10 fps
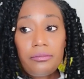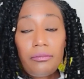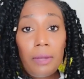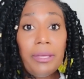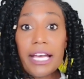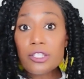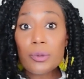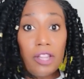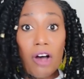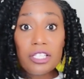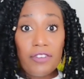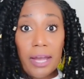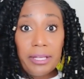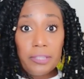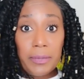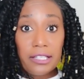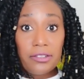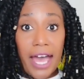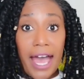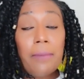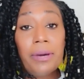because we lost families because of that.